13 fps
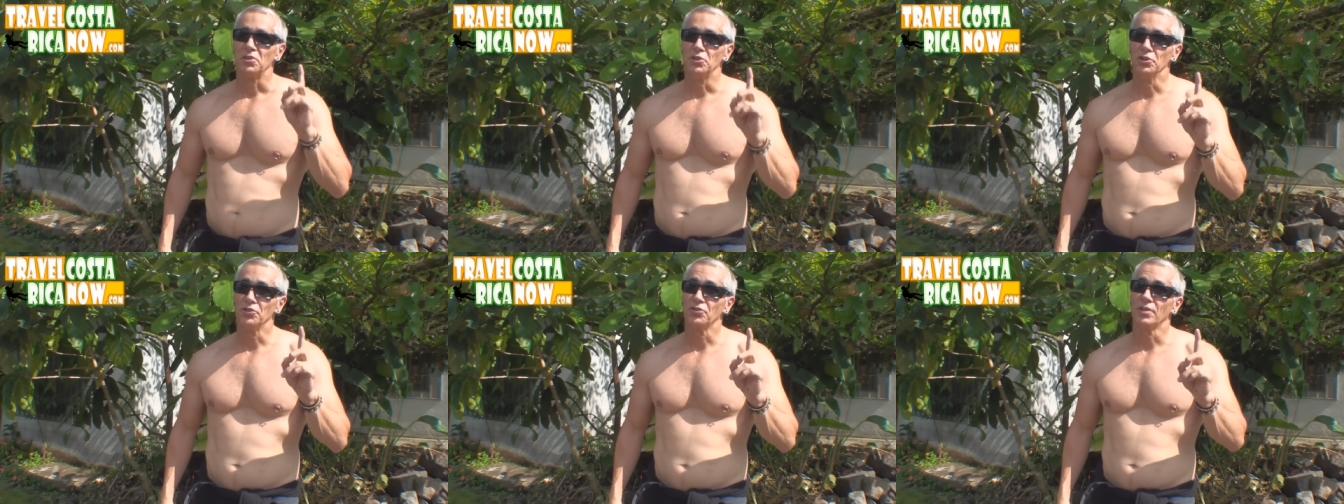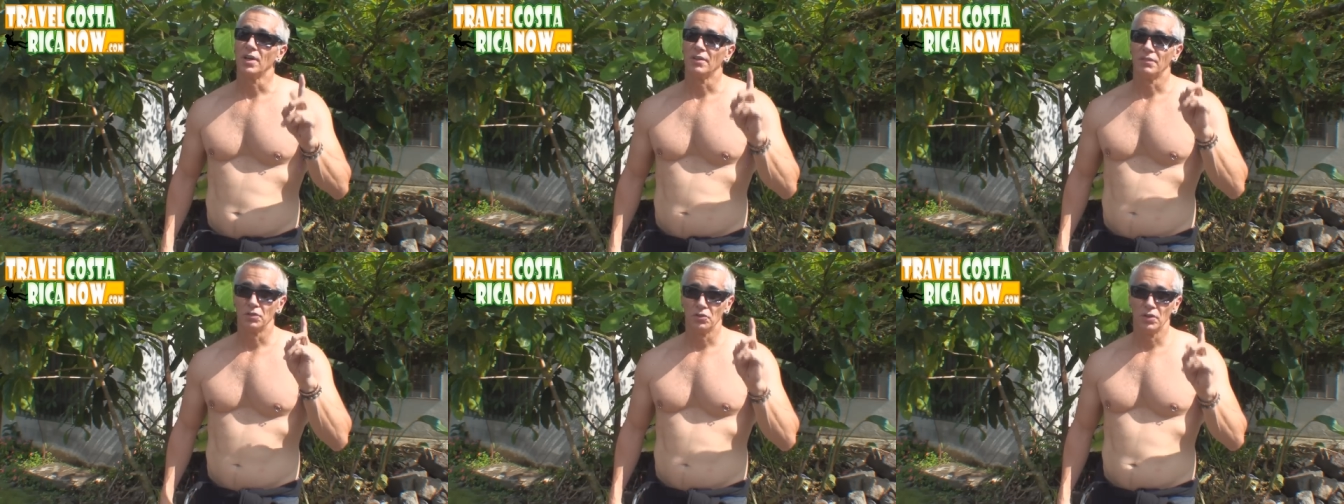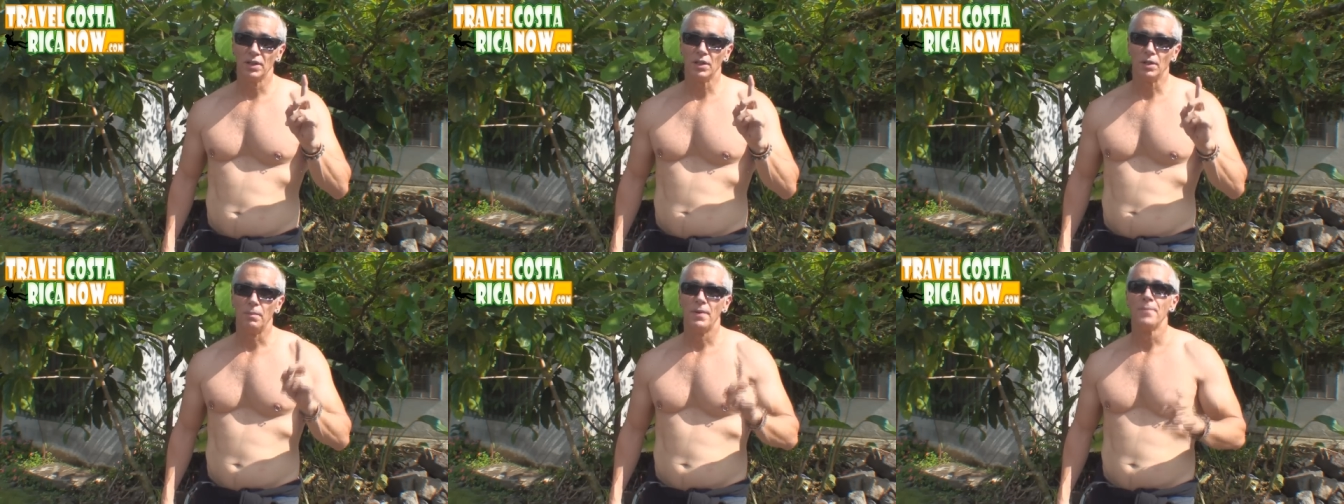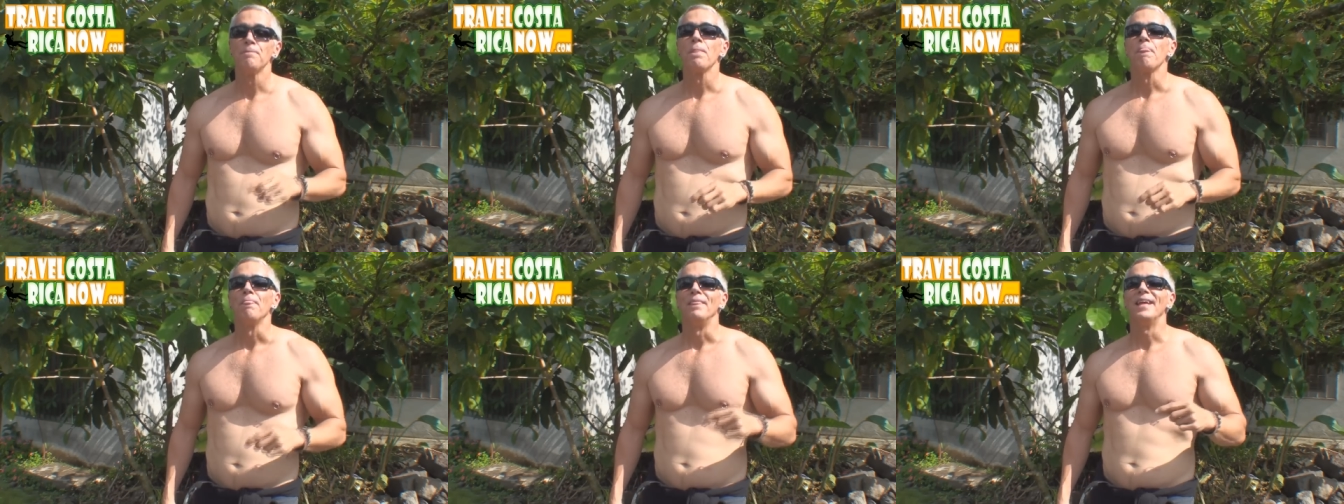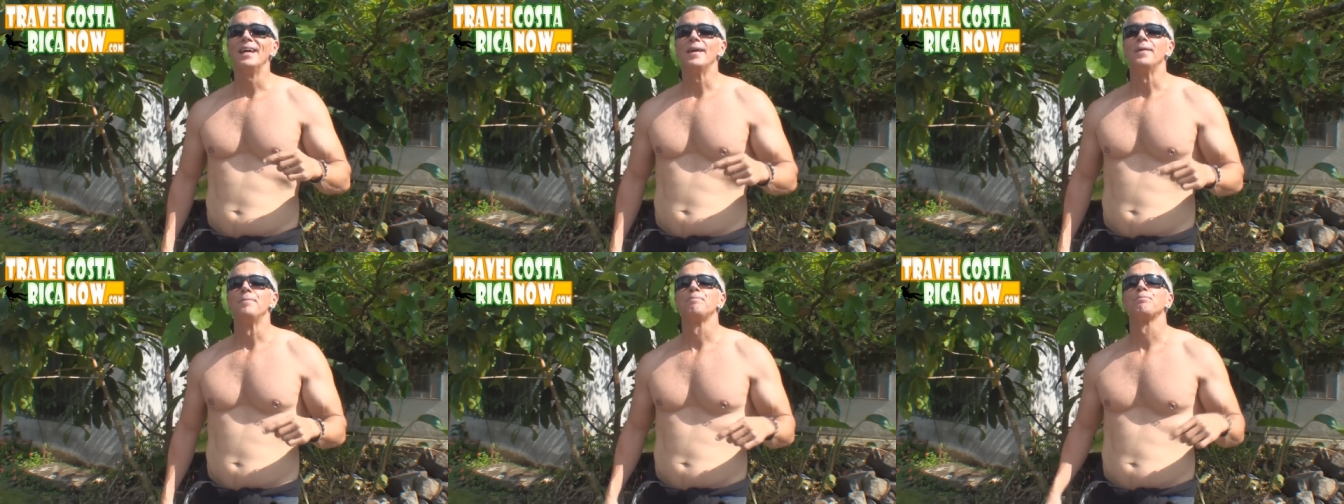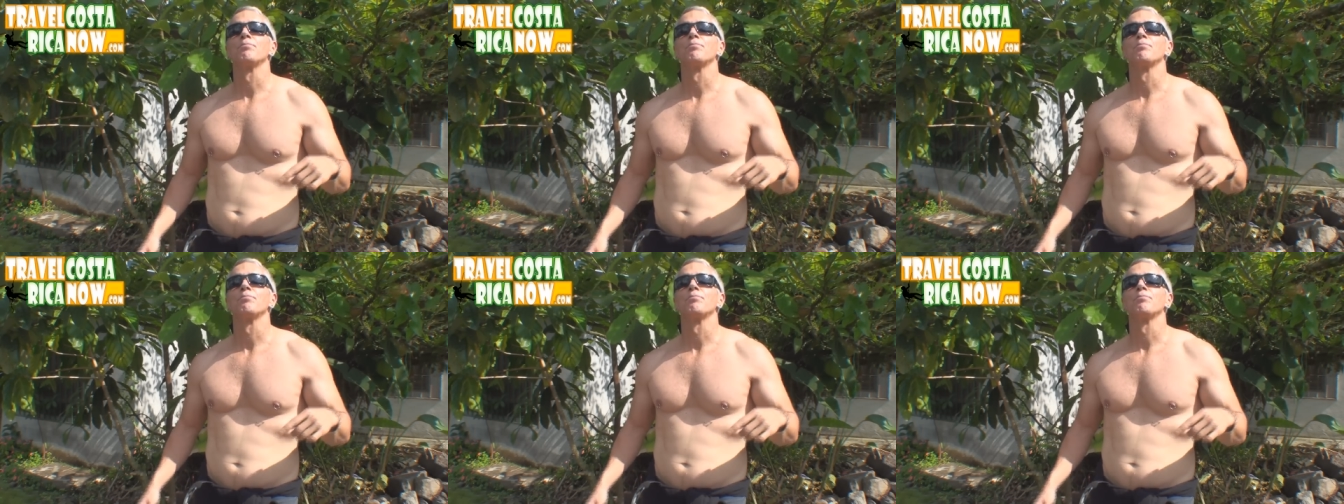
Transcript: good stuff. It will help. Now,